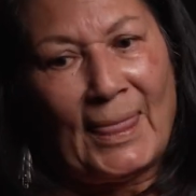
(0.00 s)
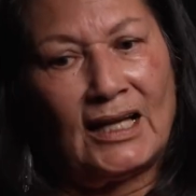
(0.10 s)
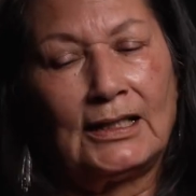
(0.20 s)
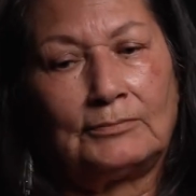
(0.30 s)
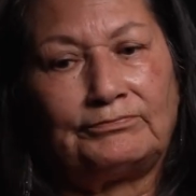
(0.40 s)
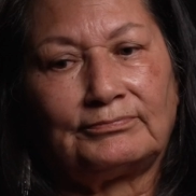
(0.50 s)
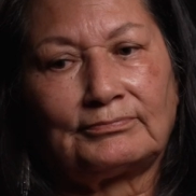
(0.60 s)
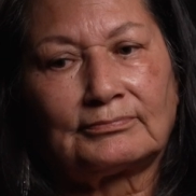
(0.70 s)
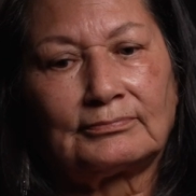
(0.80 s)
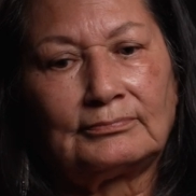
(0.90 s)

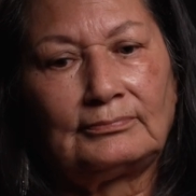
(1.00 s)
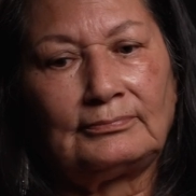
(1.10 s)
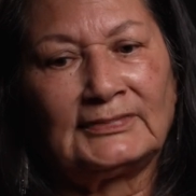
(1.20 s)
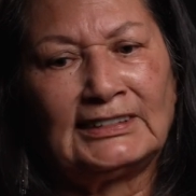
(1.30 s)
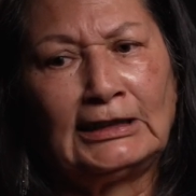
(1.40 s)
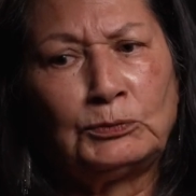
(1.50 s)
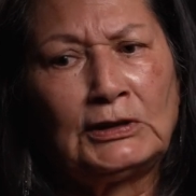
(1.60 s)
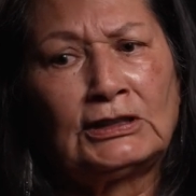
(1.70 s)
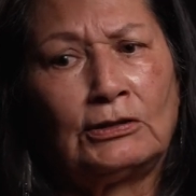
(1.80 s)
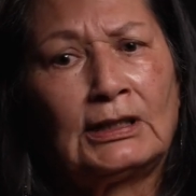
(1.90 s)
that's when I
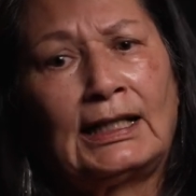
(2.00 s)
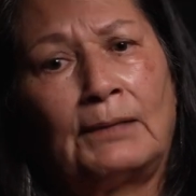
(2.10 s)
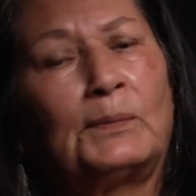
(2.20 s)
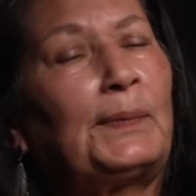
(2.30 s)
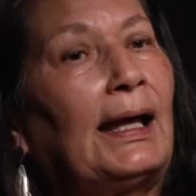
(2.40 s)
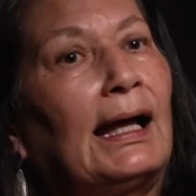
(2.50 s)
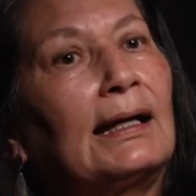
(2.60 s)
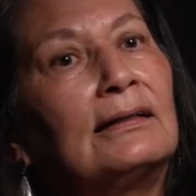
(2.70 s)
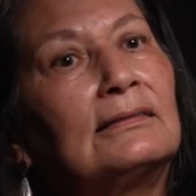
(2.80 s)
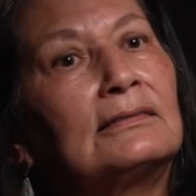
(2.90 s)
started coming
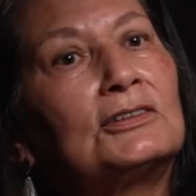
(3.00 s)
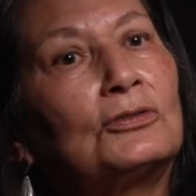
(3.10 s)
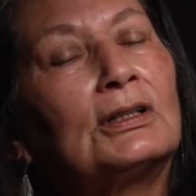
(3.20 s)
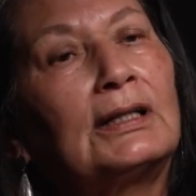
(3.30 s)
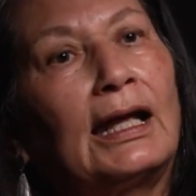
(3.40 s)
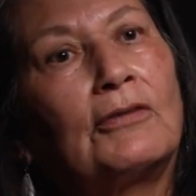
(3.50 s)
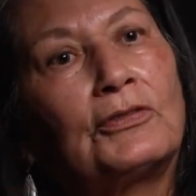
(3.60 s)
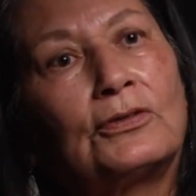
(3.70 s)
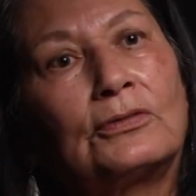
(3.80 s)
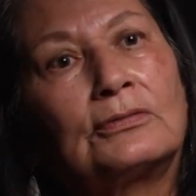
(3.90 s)
back shortly
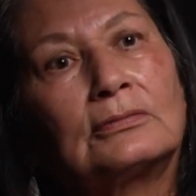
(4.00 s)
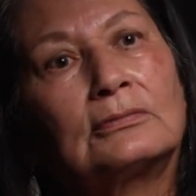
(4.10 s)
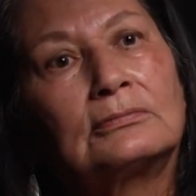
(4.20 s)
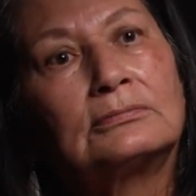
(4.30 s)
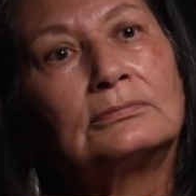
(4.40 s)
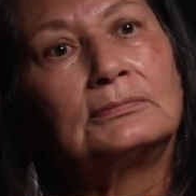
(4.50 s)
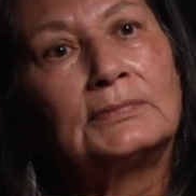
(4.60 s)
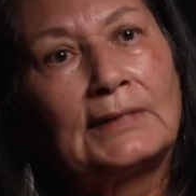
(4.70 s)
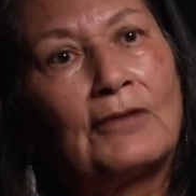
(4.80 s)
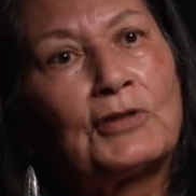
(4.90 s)
after,
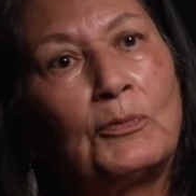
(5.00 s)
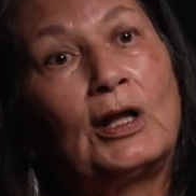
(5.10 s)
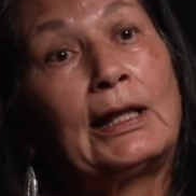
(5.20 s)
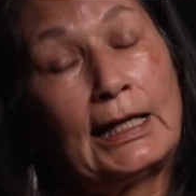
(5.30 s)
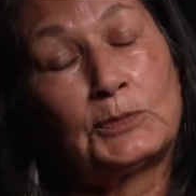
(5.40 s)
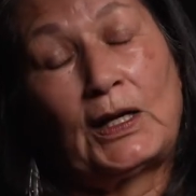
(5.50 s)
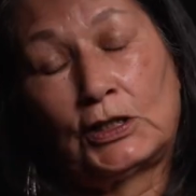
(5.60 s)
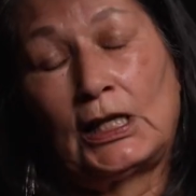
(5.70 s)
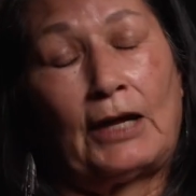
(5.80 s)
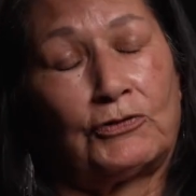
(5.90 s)
well,
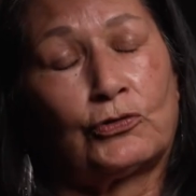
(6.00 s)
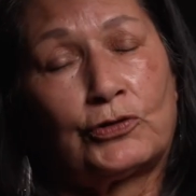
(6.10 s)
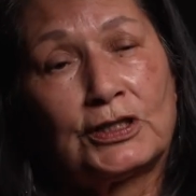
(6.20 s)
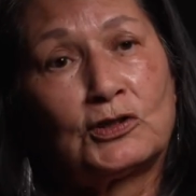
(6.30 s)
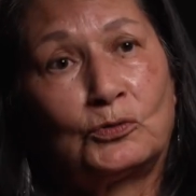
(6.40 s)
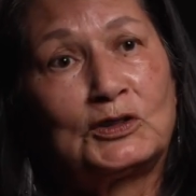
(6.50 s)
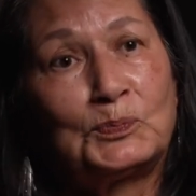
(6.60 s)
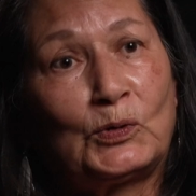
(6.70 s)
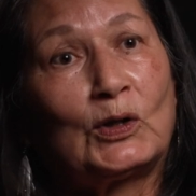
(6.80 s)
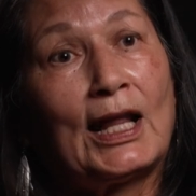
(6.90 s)
especially after Crystal was
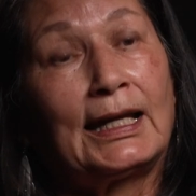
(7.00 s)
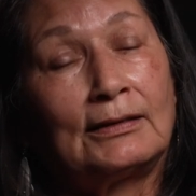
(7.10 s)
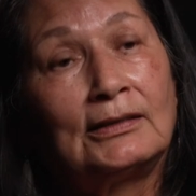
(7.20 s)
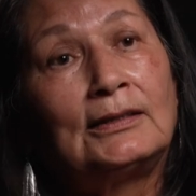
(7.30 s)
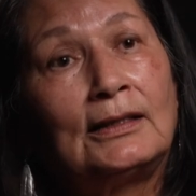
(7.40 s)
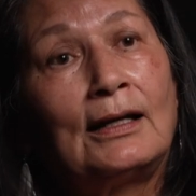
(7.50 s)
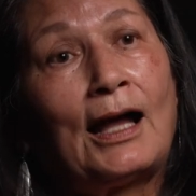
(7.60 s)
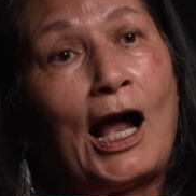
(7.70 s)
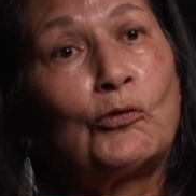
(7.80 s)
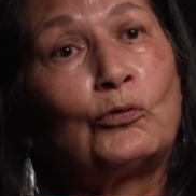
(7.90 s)
born,
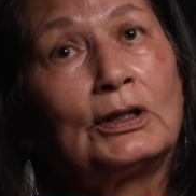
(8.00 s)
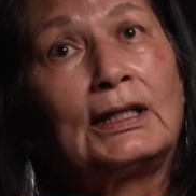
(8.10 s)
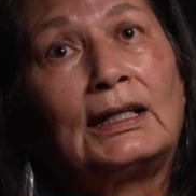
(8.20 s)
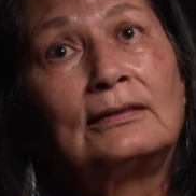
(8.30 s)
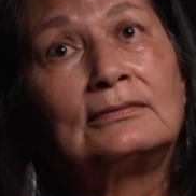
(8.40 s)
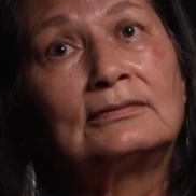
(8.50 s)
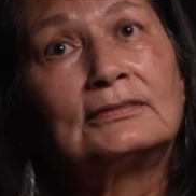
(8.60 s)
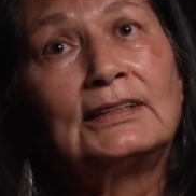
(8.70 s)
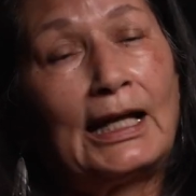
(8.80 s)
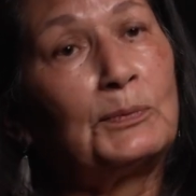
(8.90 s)
I really
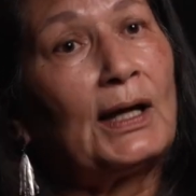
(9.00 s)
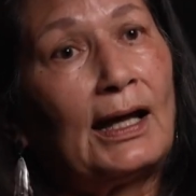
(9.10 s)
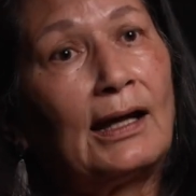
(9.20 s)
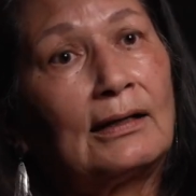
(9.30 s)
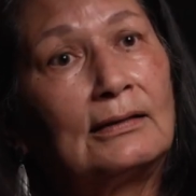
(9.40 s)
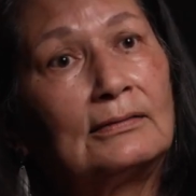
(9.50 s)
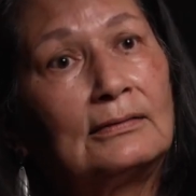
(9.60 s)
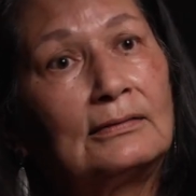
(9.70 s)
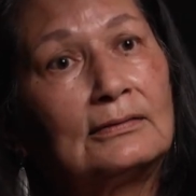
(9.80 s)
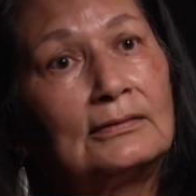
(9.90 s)
came back
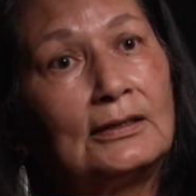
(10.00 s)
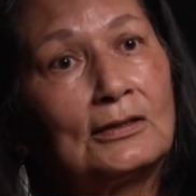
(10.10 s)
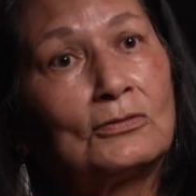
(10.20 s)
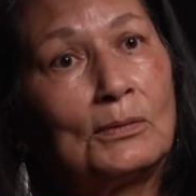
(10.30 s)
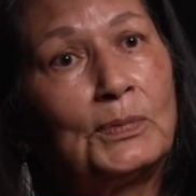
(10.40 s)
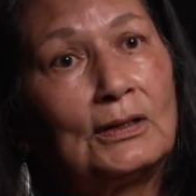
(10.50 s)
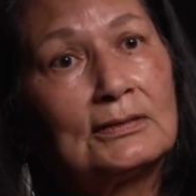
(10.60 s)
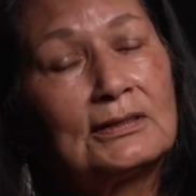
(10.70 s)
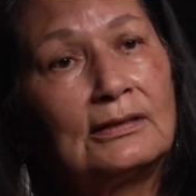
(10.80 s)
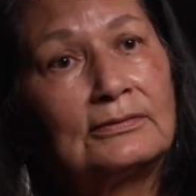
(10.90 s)
to the
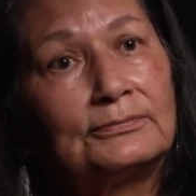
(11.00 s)
O-Gah-Pahs.